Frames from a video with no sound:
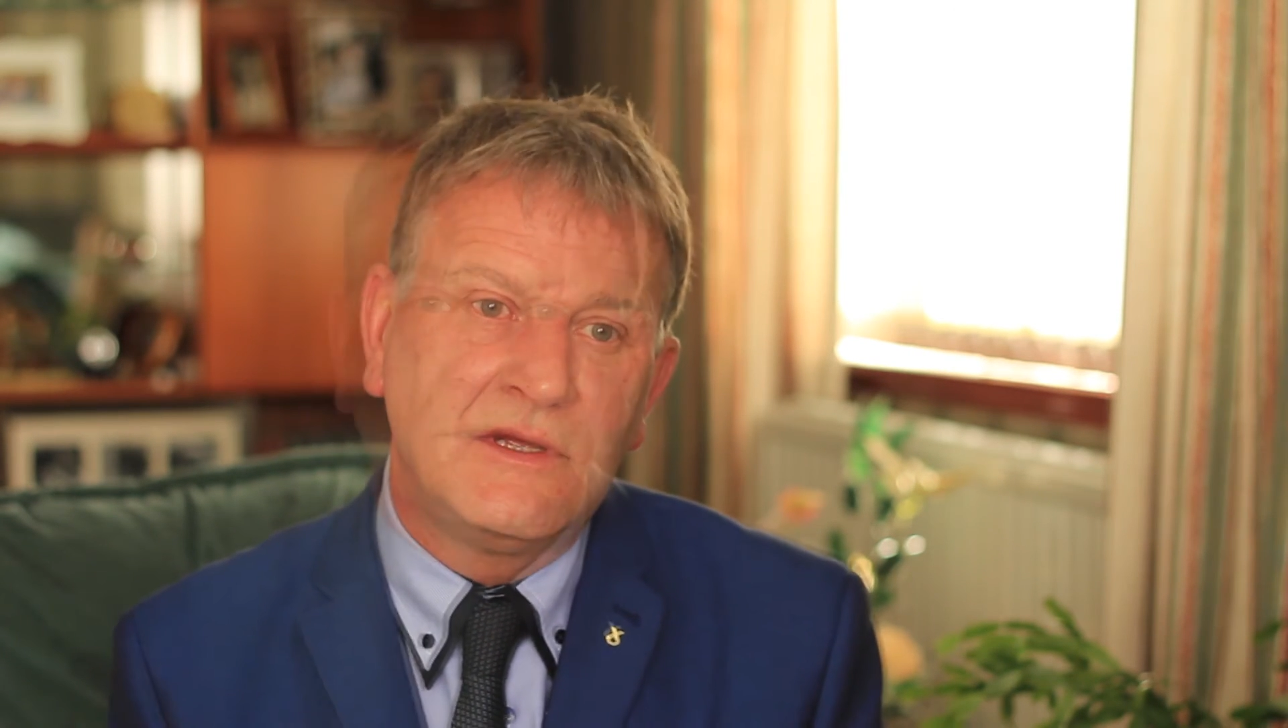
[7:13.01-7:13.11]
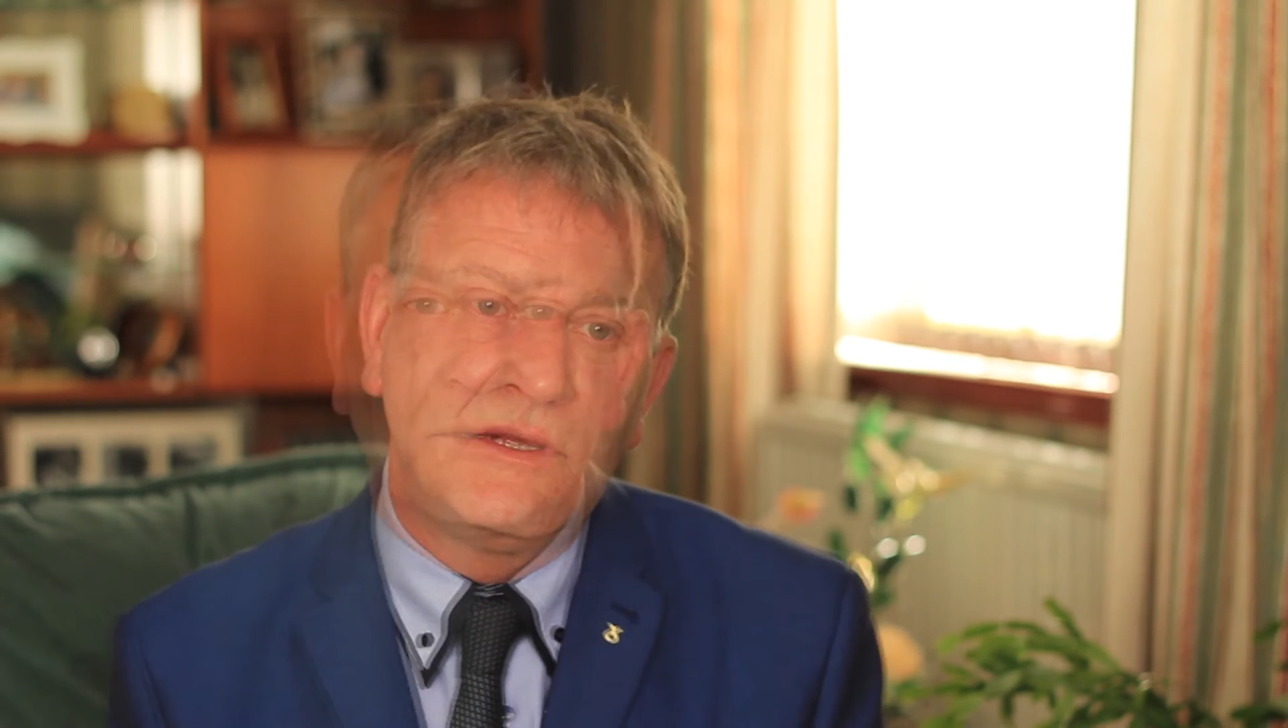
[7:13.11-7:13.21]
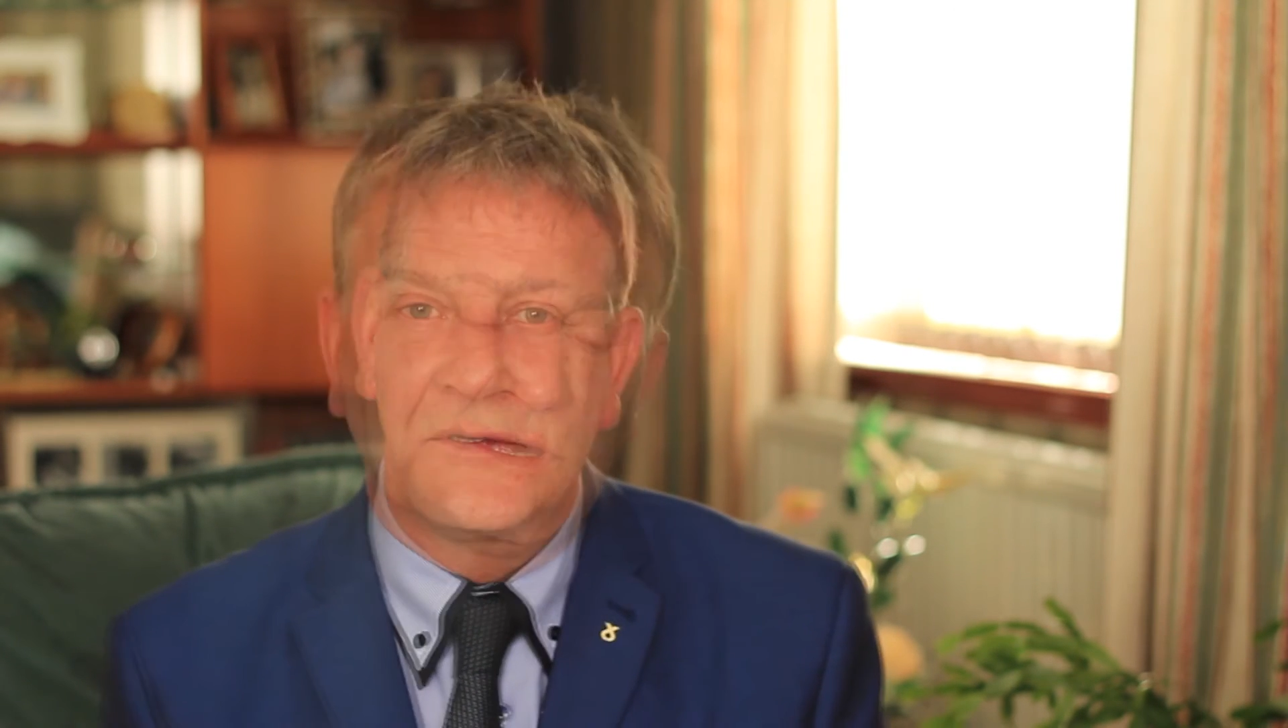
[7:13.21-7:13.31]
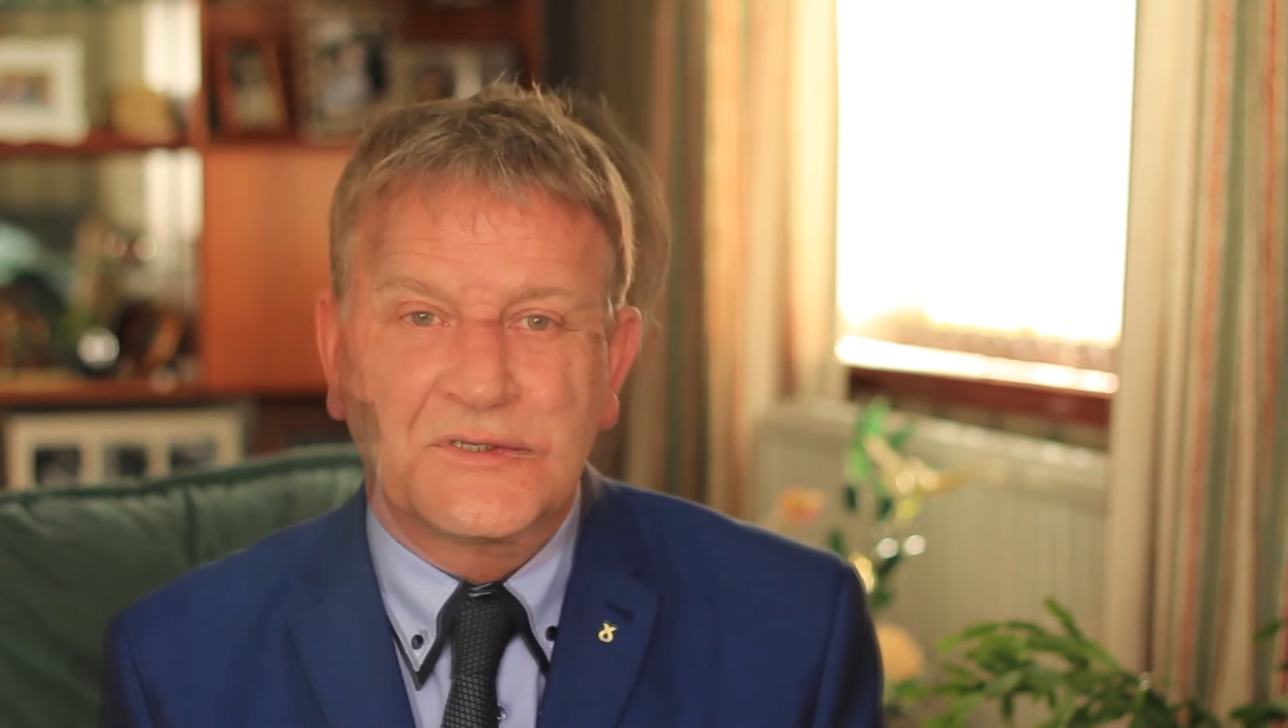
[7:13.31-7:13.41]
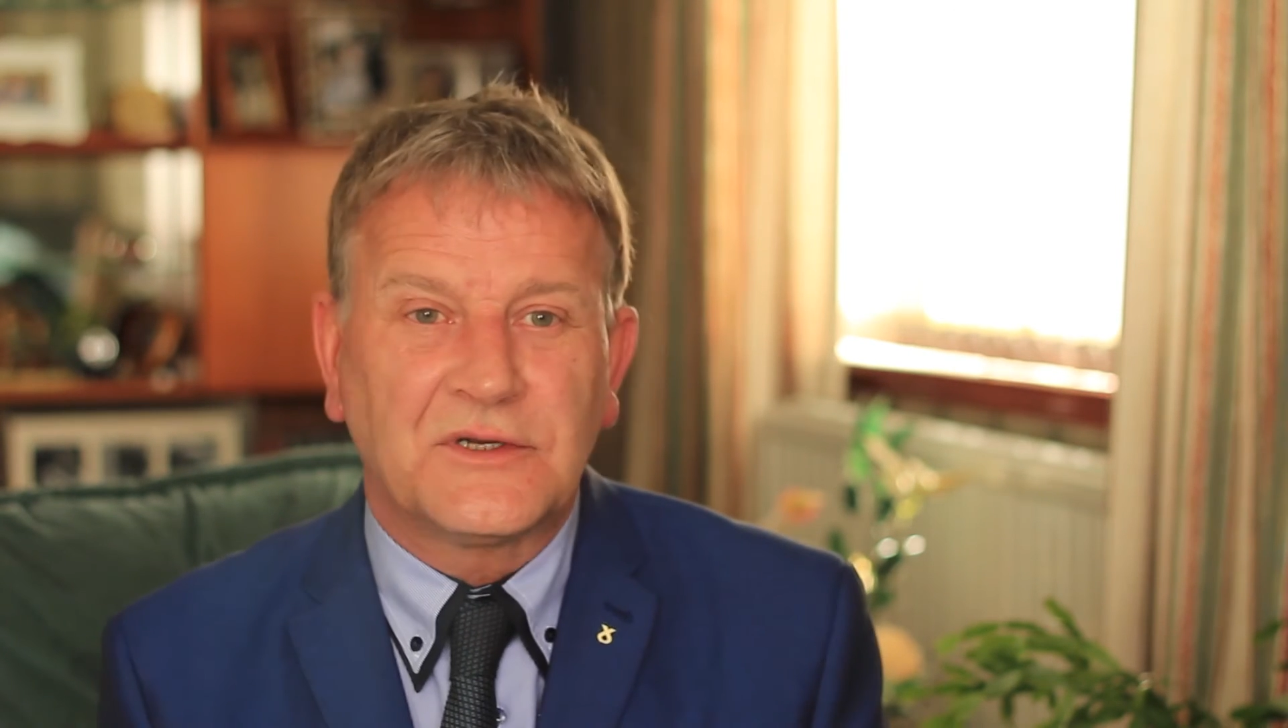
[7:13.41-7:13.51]

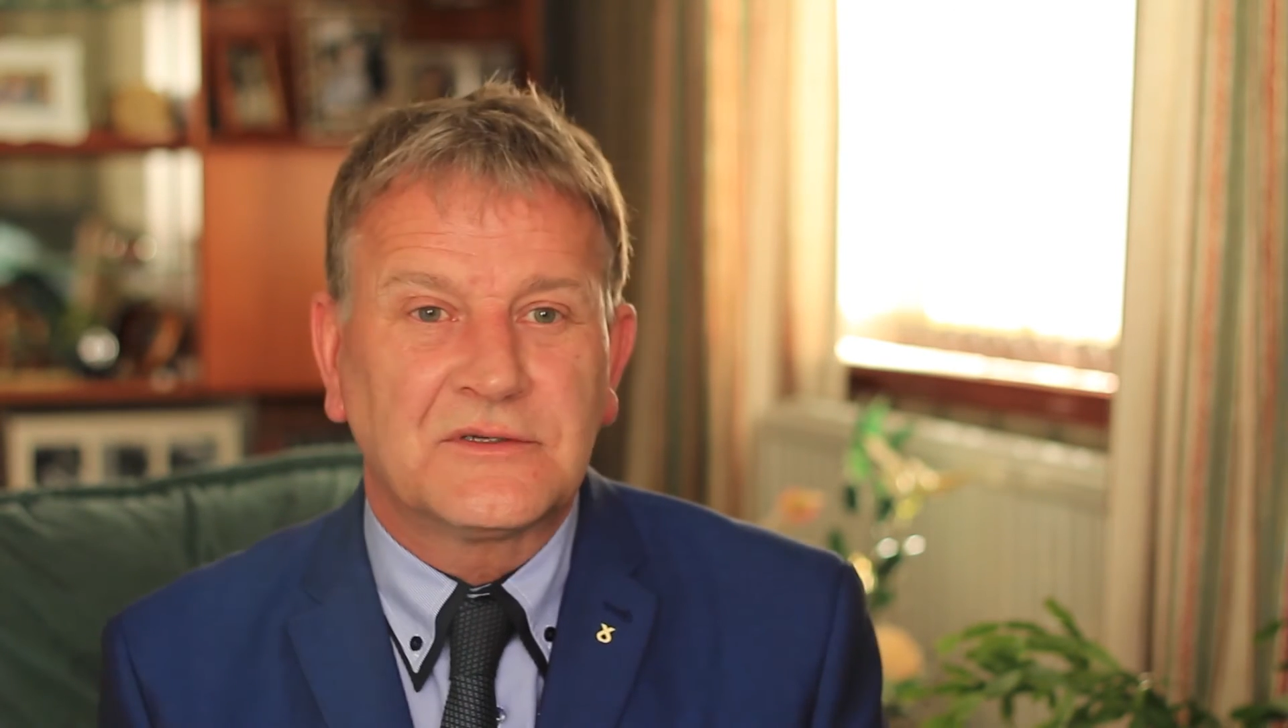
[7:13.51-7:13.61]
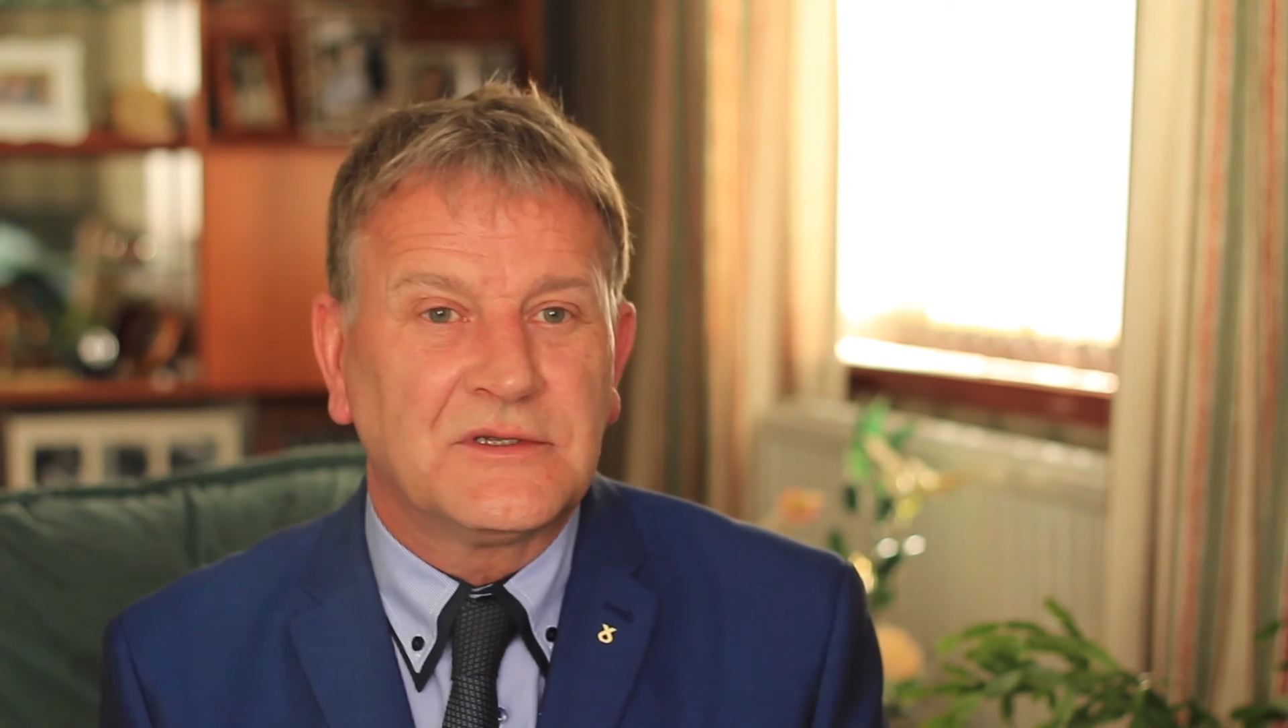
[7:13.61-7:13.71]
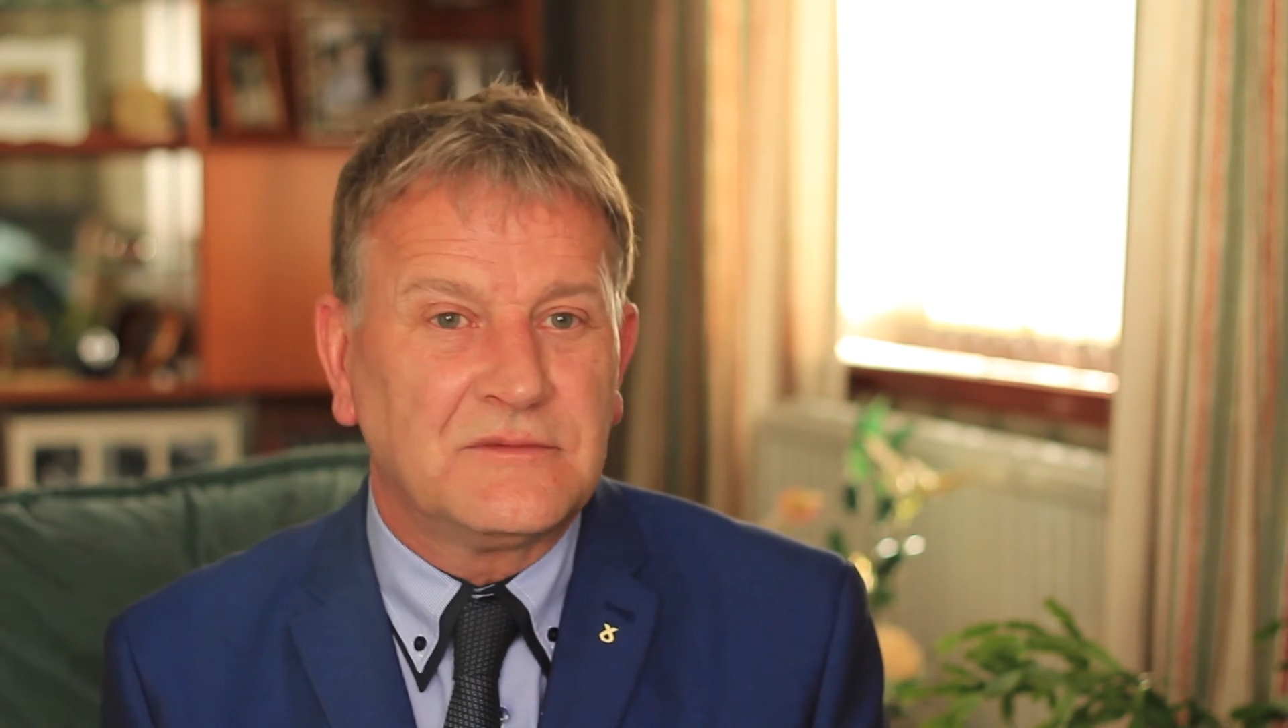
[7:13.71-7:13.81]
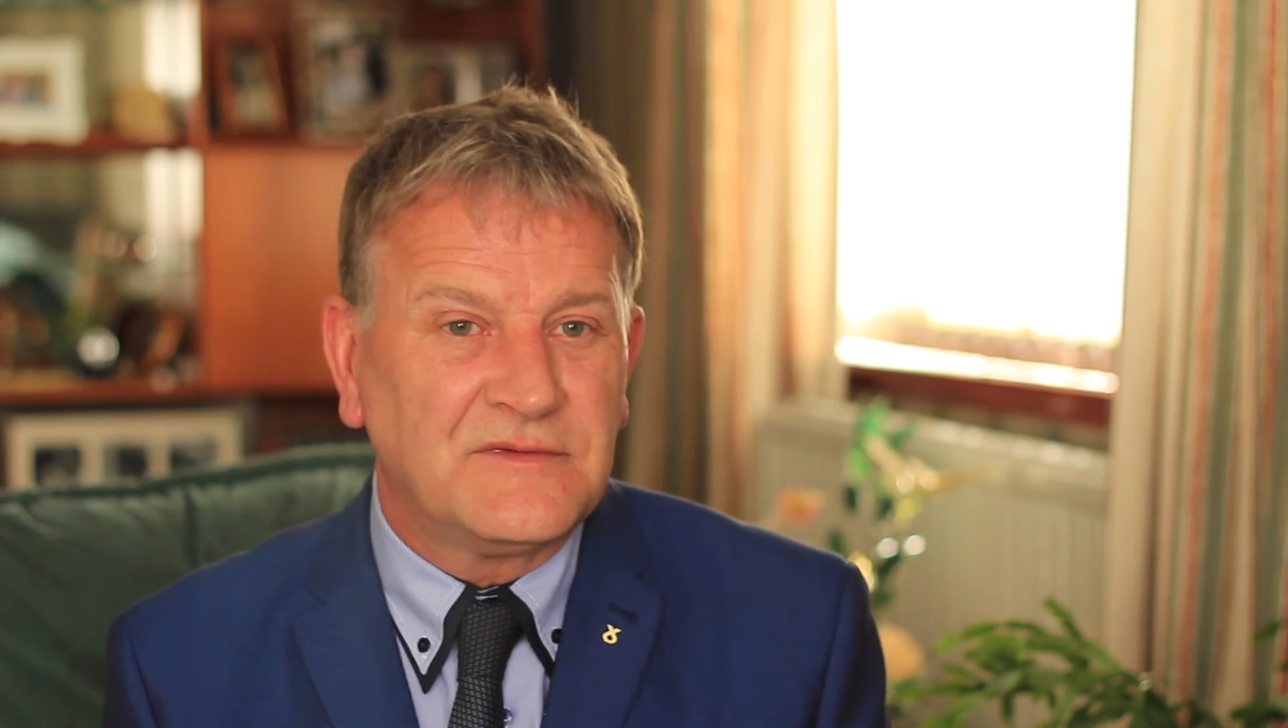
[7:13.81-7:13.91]
constructed